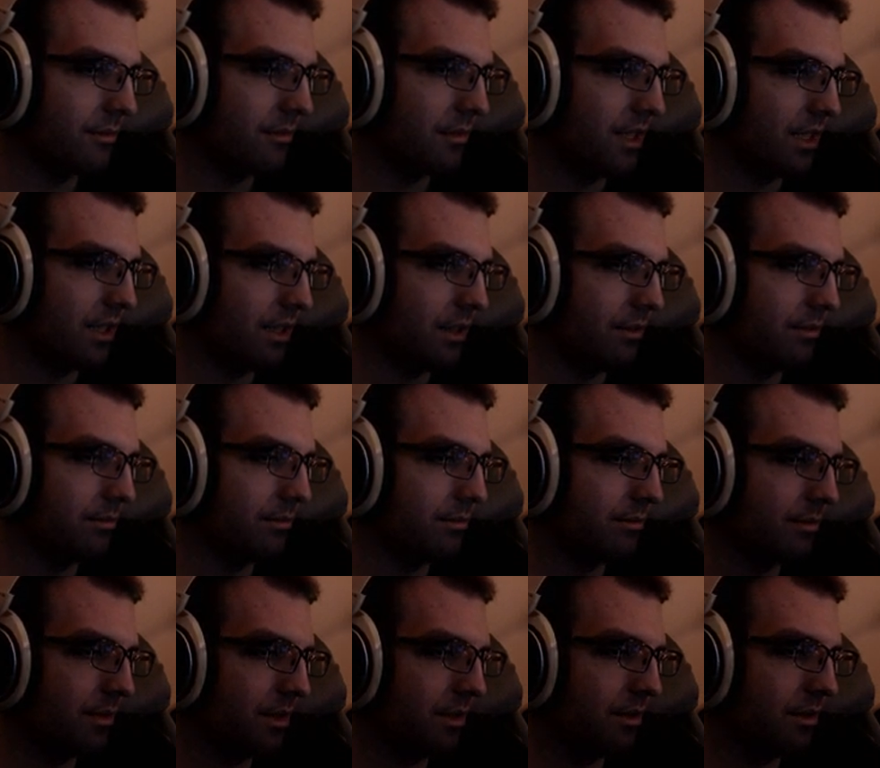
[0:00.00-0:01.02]
You know,
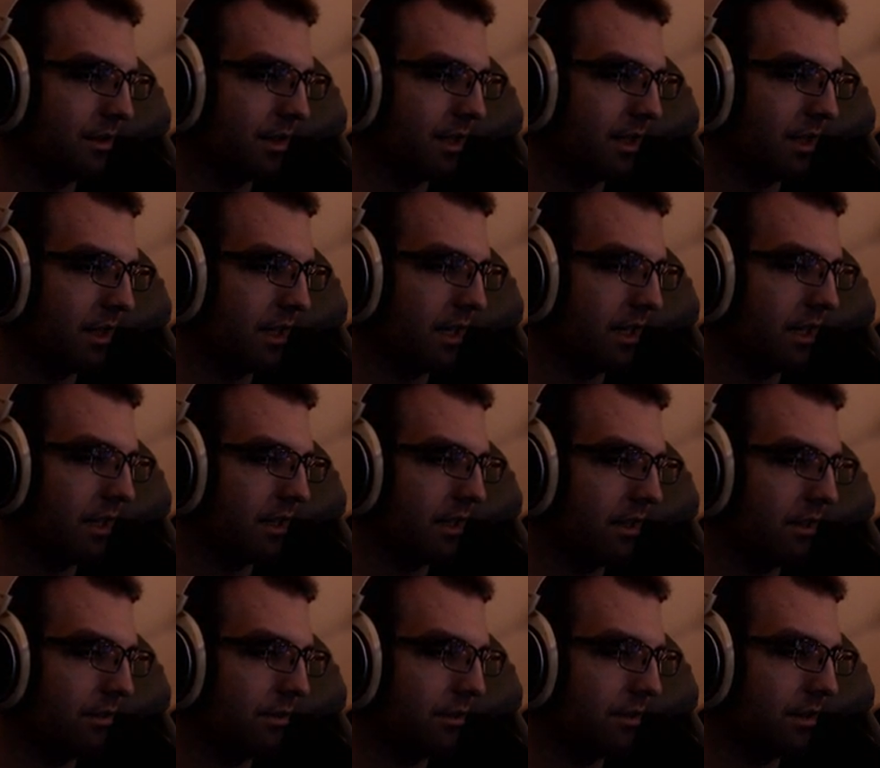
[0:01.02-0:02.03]
you still get like an idea
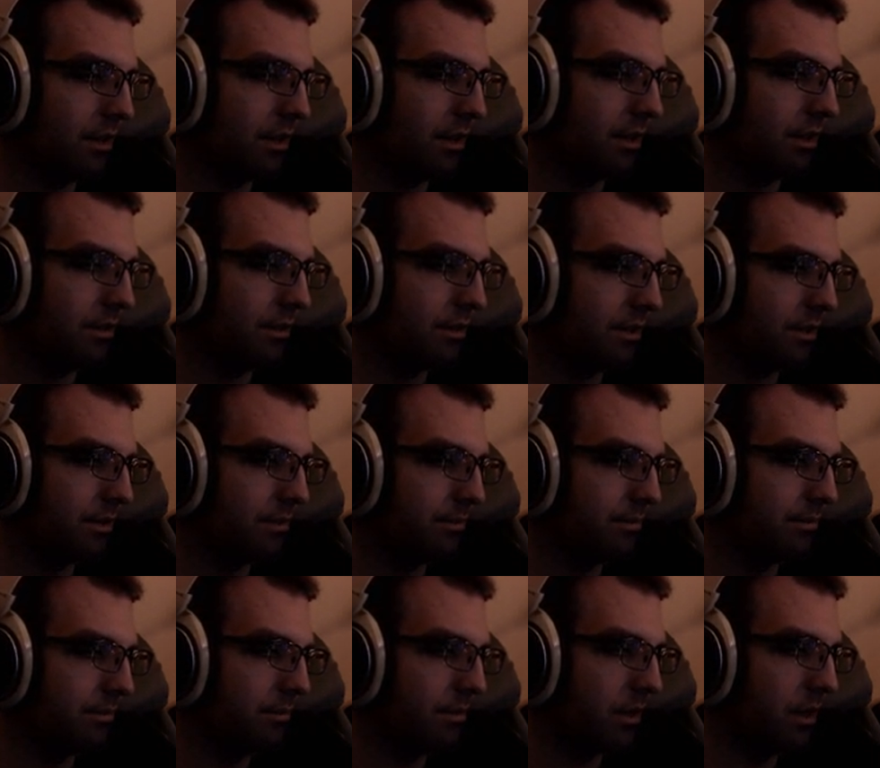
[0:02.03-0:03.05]
of who they are and
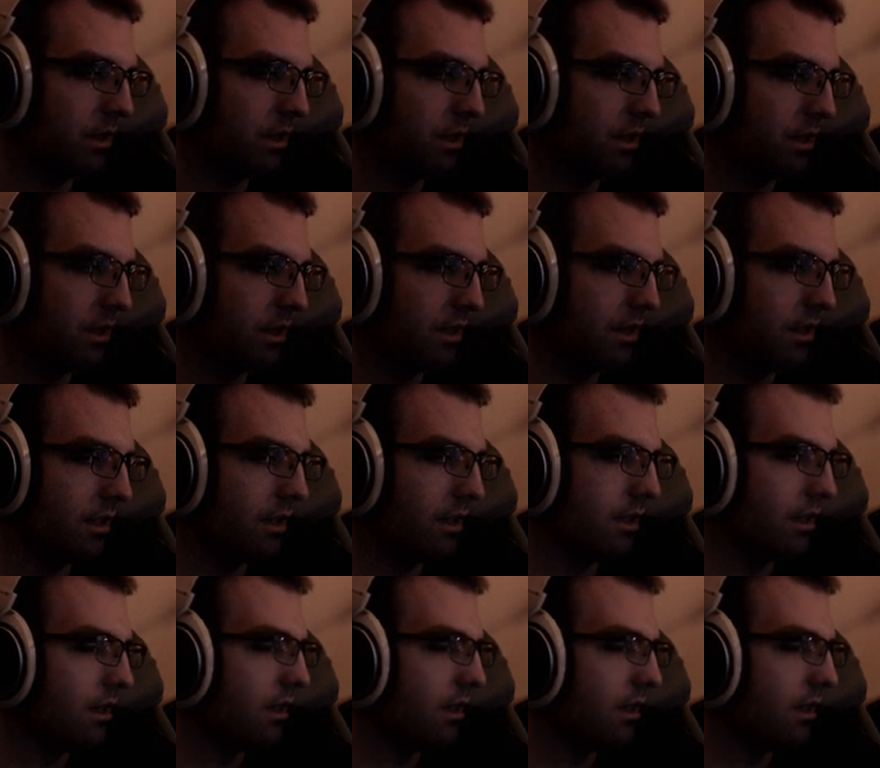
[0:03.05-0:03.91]
shit.